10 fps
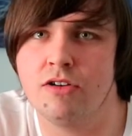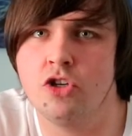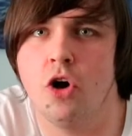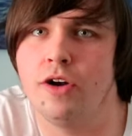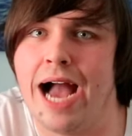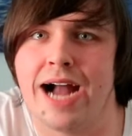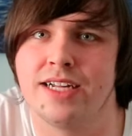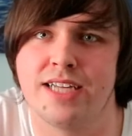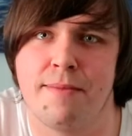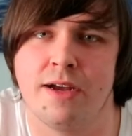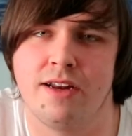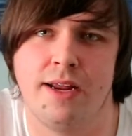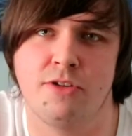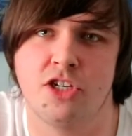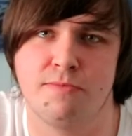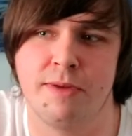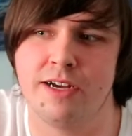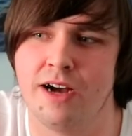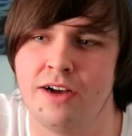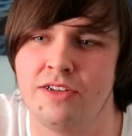good academically, just
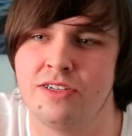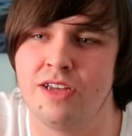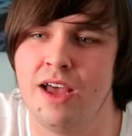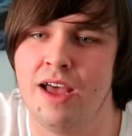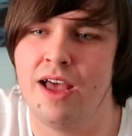because